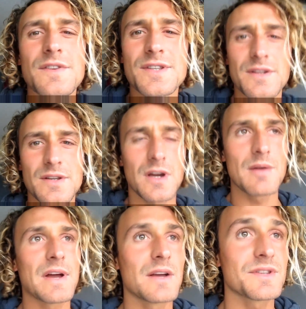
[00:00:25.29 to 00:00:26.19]
just under
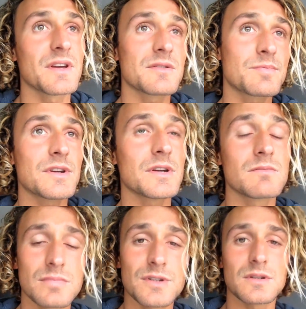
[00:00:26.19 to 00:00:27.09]
£9, so it's pretty
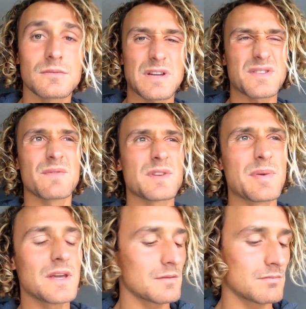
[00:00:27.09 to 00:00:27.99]
good, pretty good, about
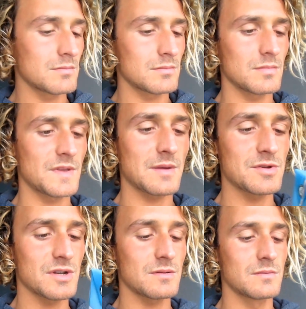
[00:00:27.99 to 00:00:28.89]
70p a
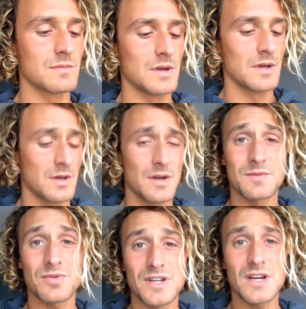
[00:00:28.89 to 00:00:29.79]
thingamajiggle.
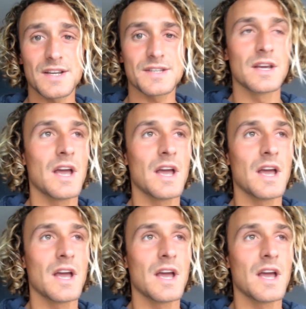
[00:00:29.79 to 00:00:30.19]
It's pretty nice.